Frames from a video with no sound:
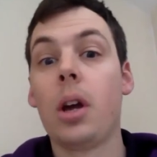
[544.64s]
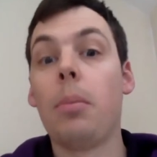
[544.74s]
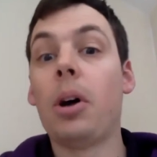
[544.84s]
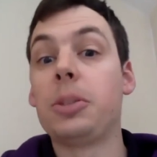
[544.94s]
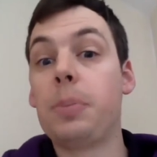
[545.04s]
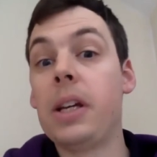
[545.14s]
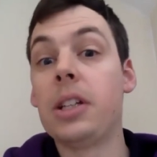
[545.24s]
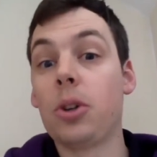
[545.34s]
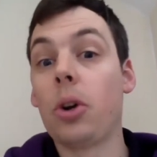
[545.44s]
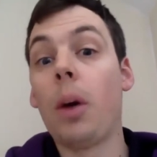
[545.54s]
my speed
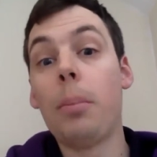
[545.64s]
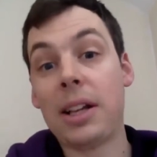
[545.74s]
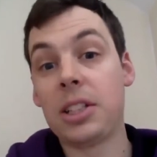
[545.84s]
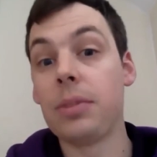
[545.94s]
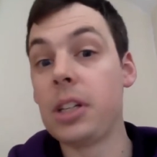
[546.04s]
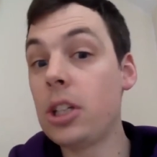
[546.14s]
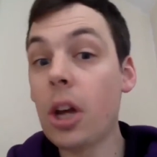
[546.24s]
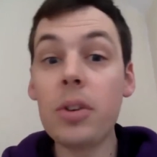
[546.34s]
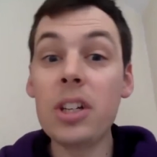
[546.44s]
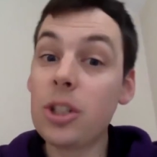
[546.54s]
has gone up massively. You
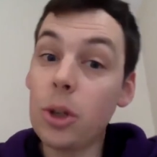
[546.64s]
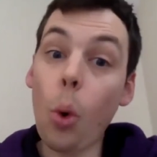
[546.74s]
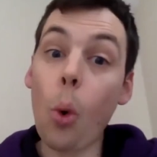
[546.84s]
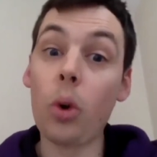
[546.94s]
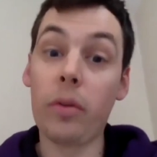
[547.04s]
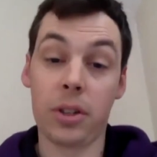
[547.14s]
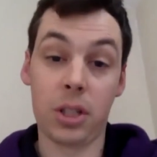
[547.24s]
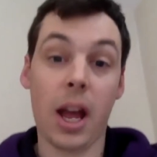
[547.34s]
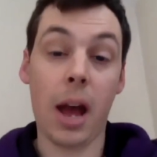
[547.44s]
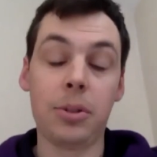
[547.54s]
don't need to do all of the
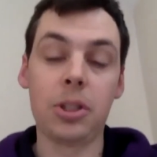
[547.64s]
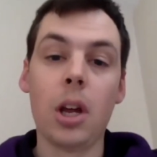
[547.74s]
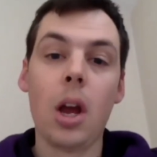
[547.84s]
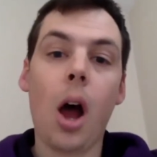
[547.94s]
steps.